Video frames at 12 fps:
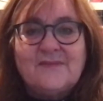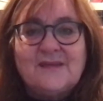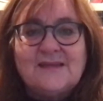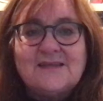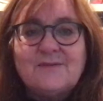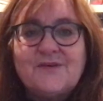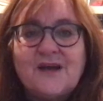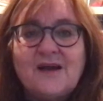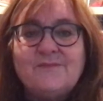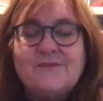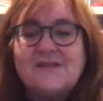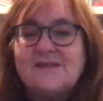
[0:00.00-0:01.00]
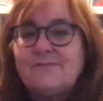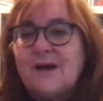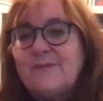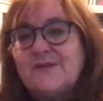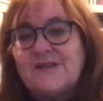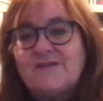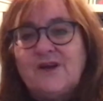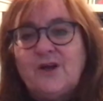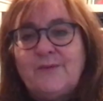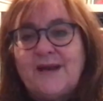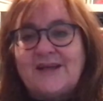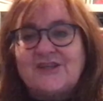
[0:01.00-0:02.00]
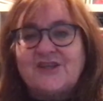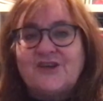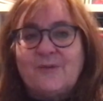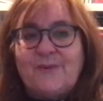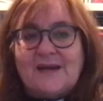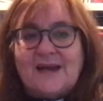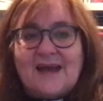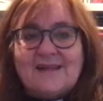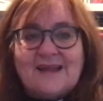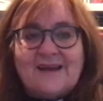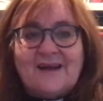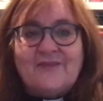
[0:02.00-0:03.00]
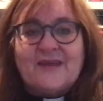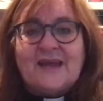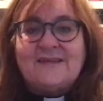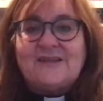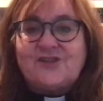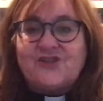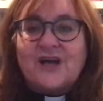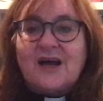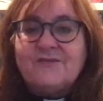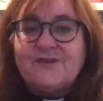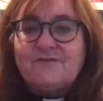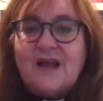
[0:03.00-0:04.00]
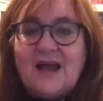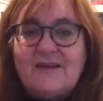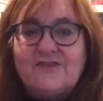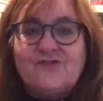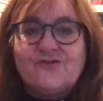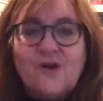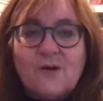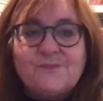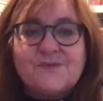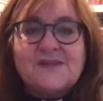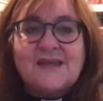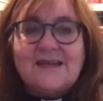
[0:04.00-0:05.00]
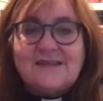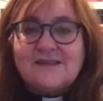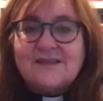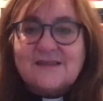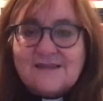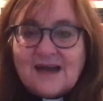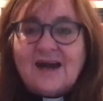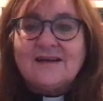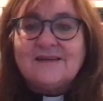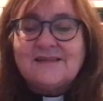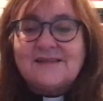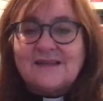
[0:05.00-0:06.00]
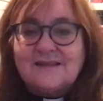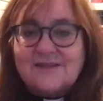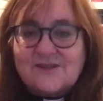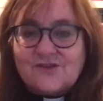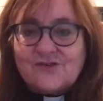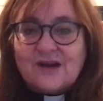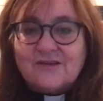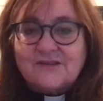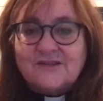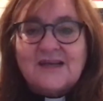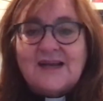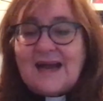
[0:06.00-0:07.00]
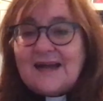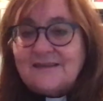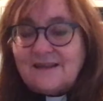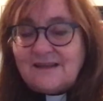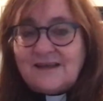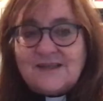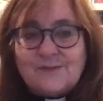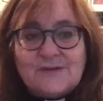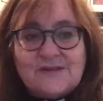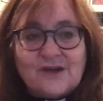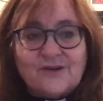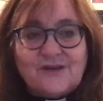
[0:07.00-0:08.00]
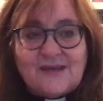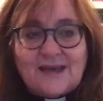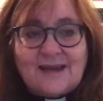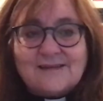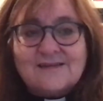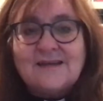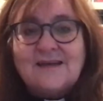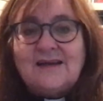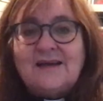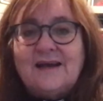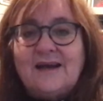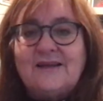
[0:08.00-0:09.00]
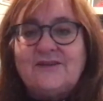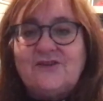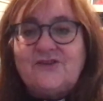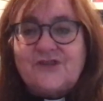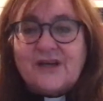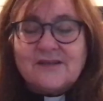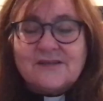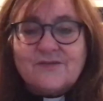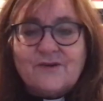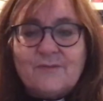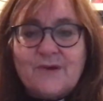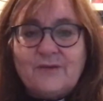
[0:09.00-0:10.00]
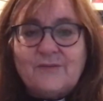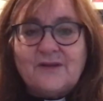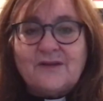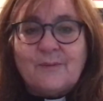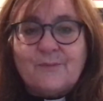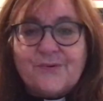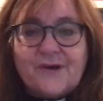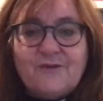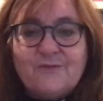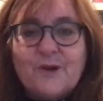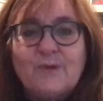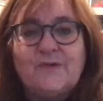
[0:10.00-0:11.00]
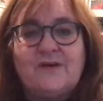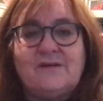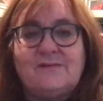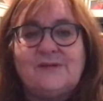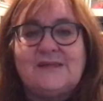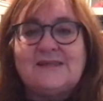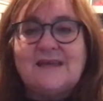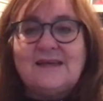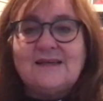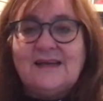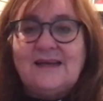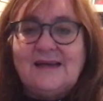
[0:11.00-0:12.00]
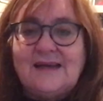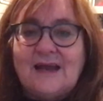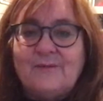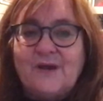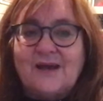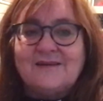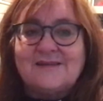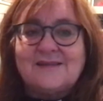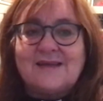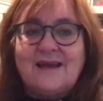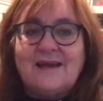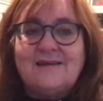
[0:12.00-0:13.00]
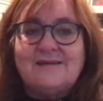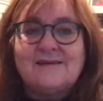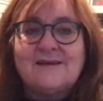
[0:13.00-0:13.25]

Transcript: Sometimes moments of illumination are a bit like that, aren't they? This shaft of light drops into the darkness and the struggle and the things we don't get. And just for a moment, a brief moment, we see clearly and we understand.